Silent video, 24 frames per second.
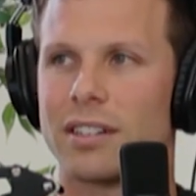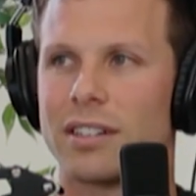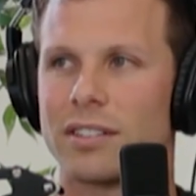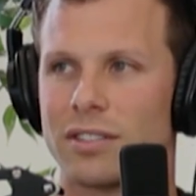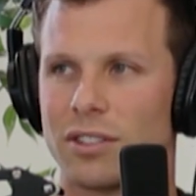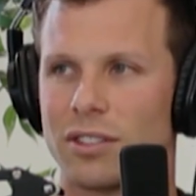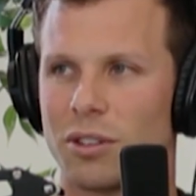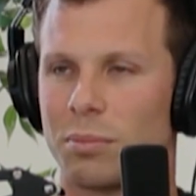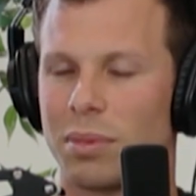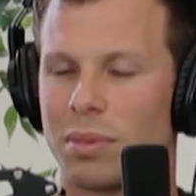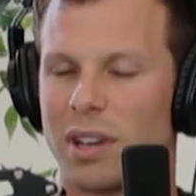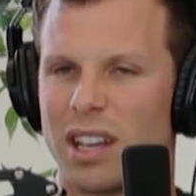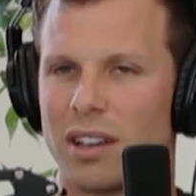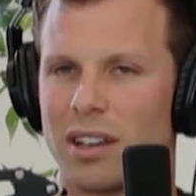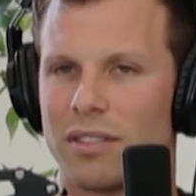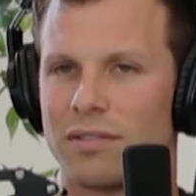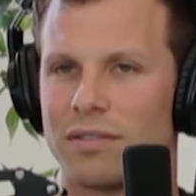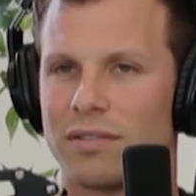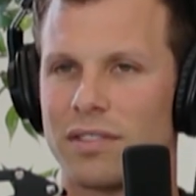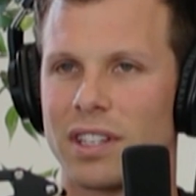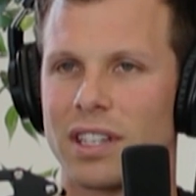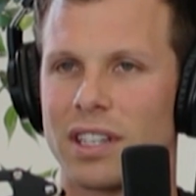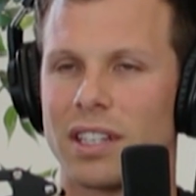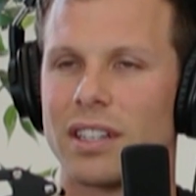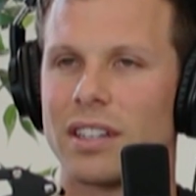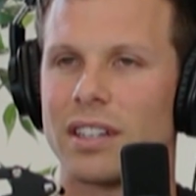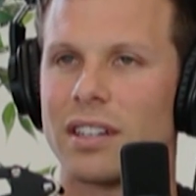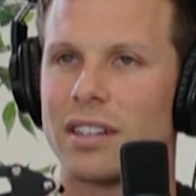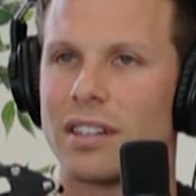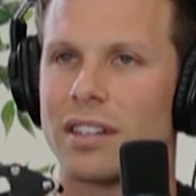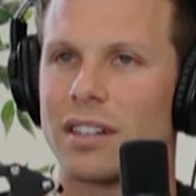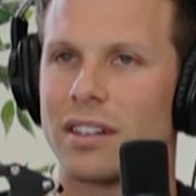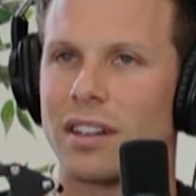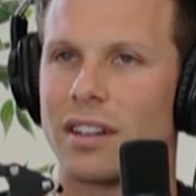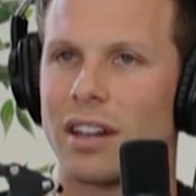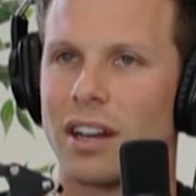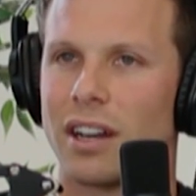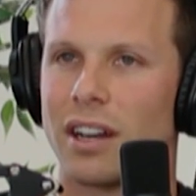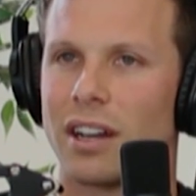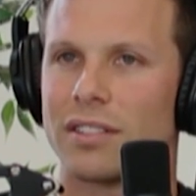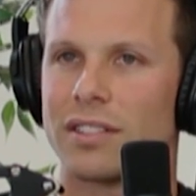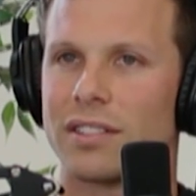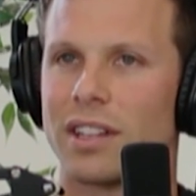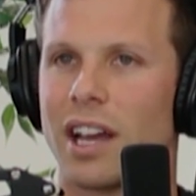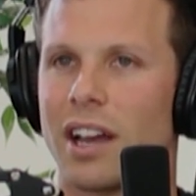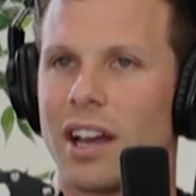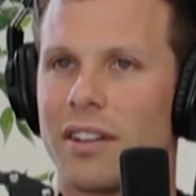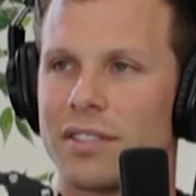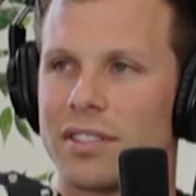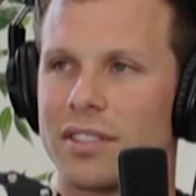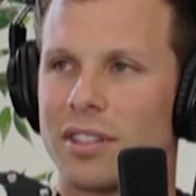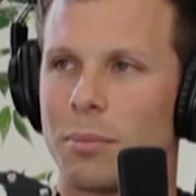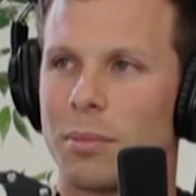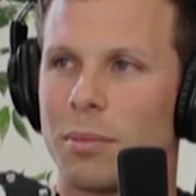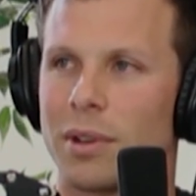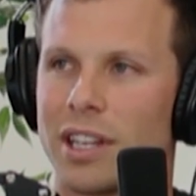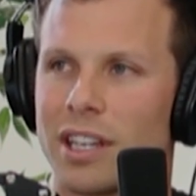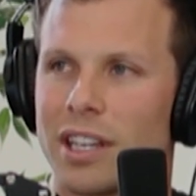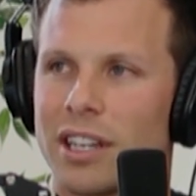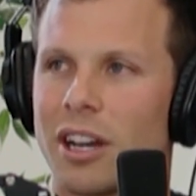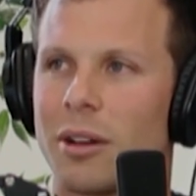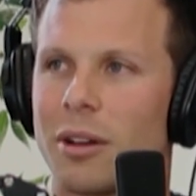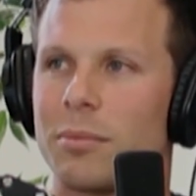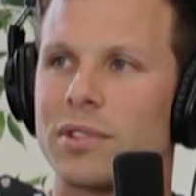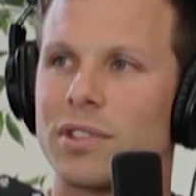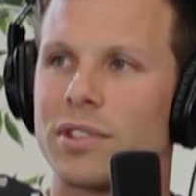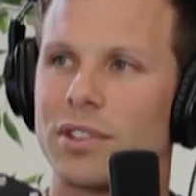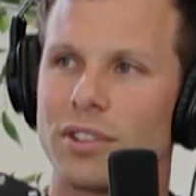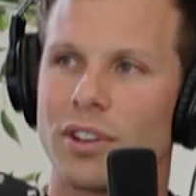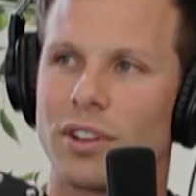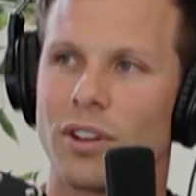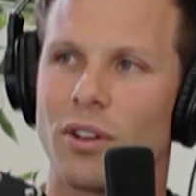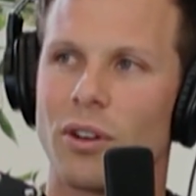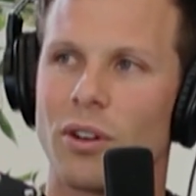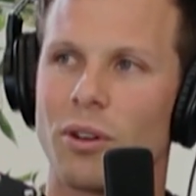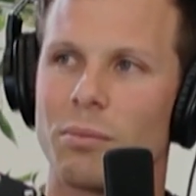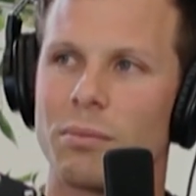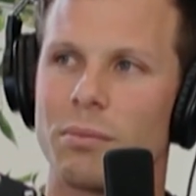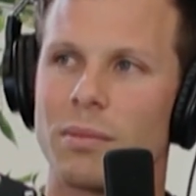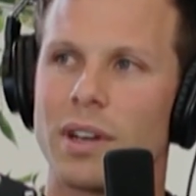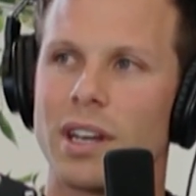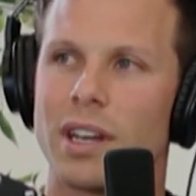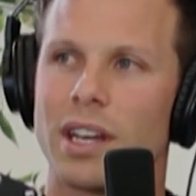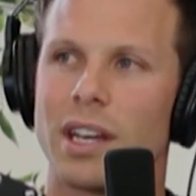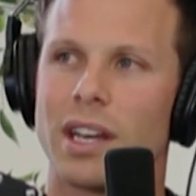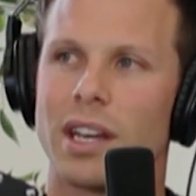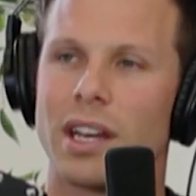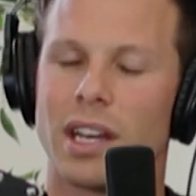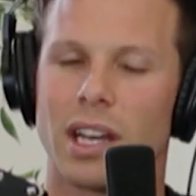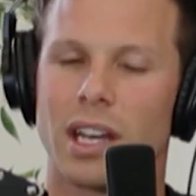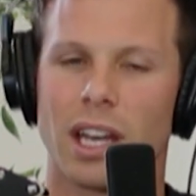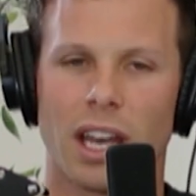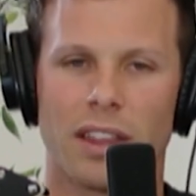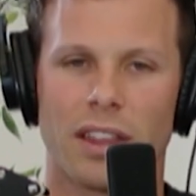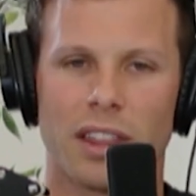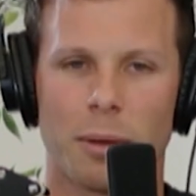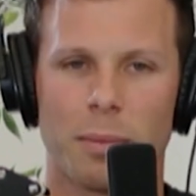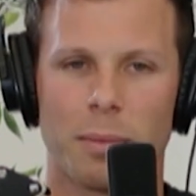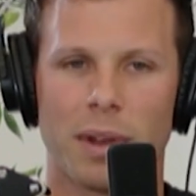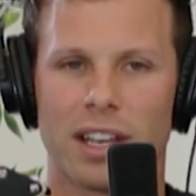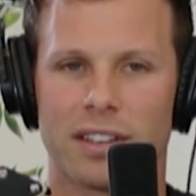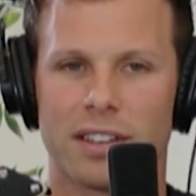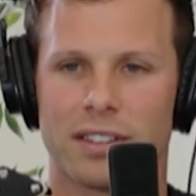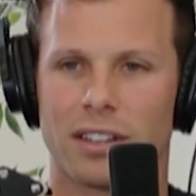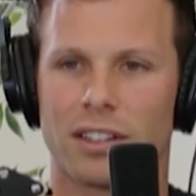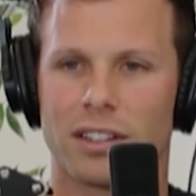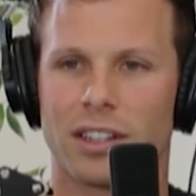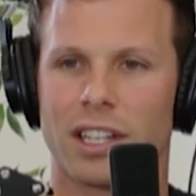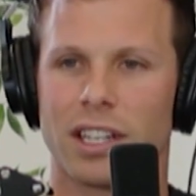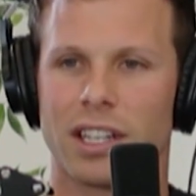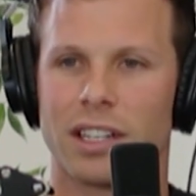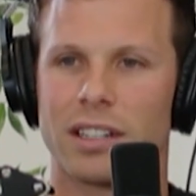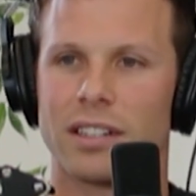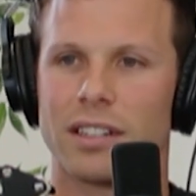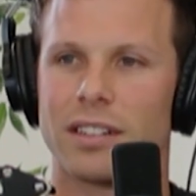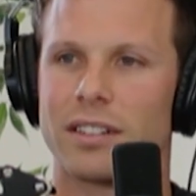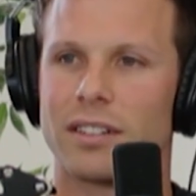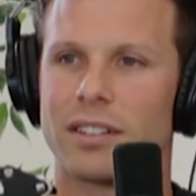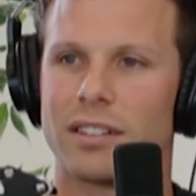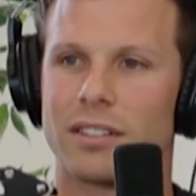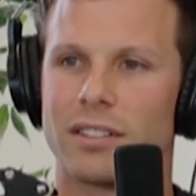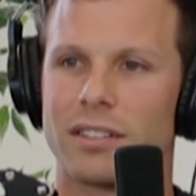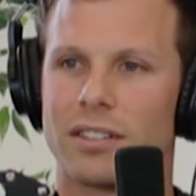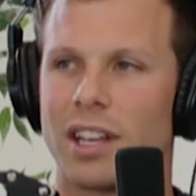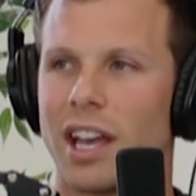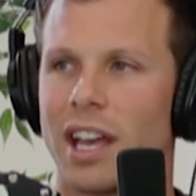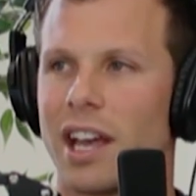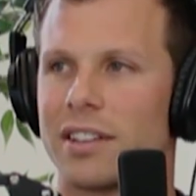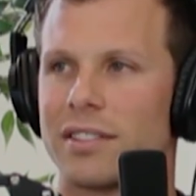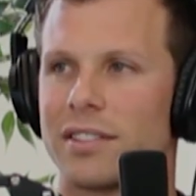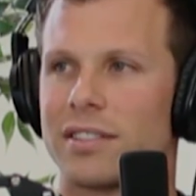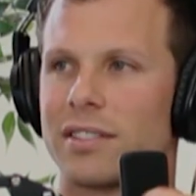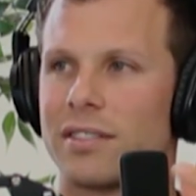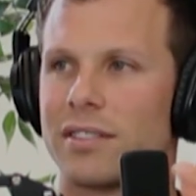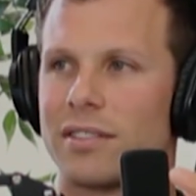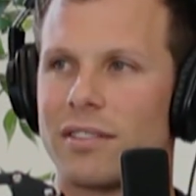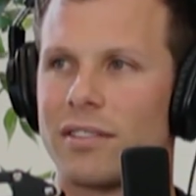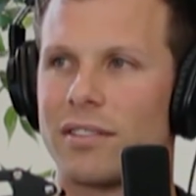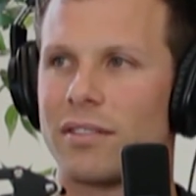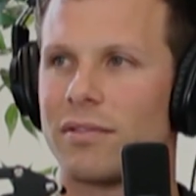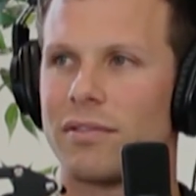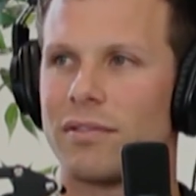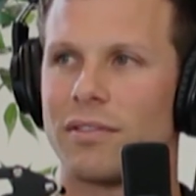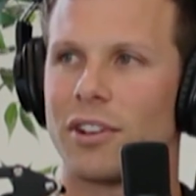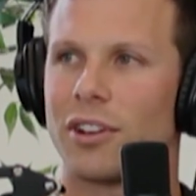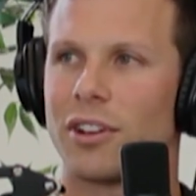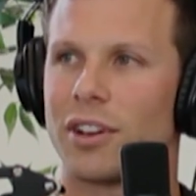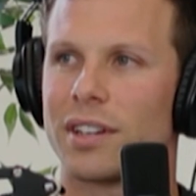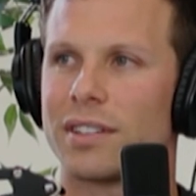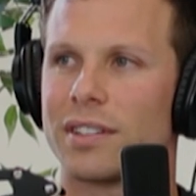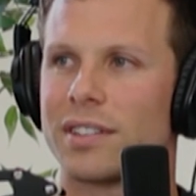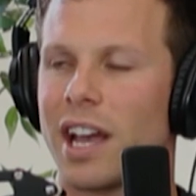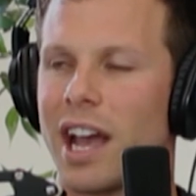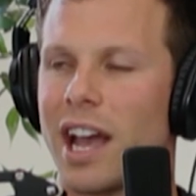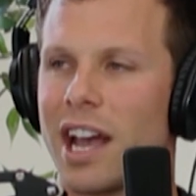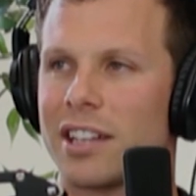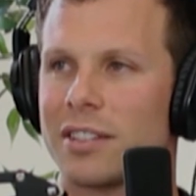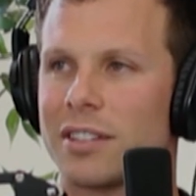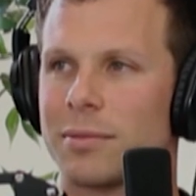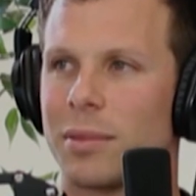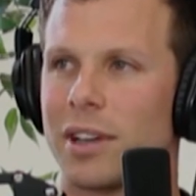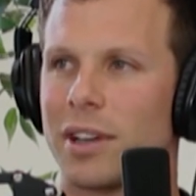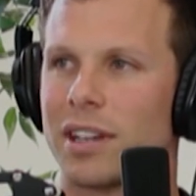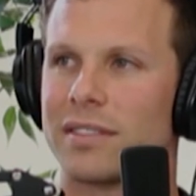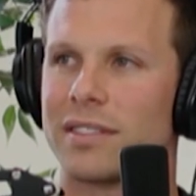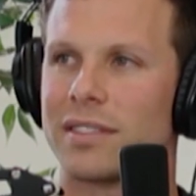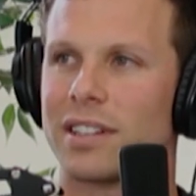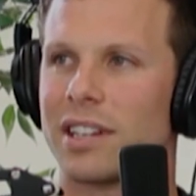So you pay a fee to have somebody come to your home, and they basically test various aspects.